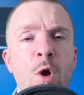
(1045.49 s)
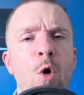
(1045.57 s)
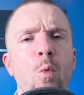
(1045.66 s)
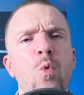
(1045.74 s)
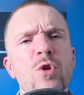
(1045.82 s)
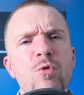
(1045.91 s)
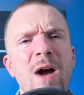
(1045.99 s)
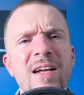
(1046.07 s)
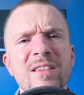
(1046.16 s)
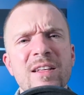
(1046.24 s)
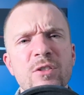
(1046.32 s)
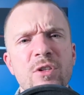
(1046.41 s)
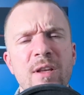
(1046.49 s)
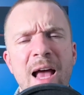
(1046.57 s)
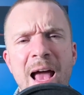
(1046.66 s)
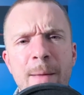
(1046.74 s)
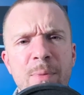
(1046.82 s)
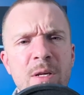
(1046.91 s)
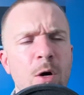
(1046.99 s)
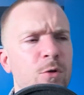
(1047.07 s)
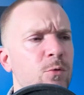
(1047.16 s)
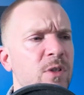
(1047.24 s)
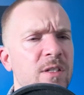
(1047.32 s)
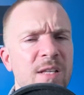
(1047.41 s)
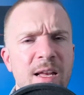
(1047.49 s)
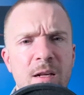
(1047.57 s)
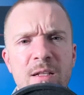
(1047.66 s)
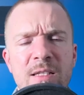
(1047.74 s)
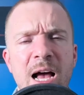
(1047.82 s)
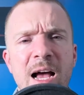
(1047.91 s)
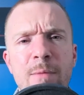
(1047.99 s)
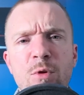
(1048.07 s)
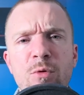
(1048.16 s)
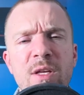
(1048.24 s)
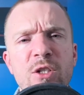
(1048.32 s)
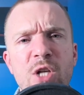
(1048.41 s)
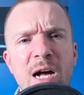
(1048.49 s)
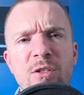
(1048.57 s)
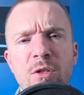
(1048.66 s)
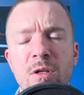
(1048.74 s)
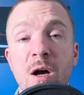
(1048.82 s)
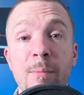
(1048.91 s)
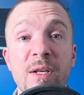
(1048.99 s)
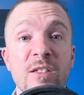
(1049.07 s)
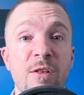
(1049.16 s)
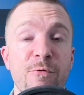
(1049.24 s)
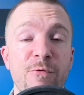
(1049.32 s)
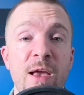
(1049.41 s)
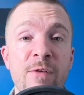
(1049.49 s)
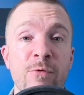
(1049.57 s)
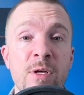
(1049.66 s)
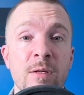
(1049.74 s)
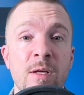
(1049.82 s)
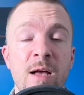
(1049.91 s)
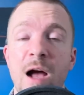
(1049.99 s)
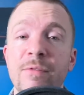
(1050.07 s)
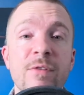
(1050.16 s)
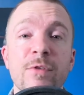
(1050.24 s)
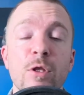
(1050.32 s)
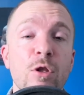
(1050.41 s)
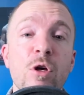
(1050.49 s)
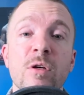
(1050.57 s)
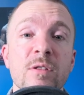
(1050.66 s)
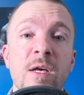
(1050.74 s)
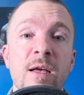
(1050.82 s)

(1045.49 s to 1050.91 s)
What do you guys think is going to happen? Are you as excited as I am? Do you think Jon's going to come in as the favorite? I haven't even looked.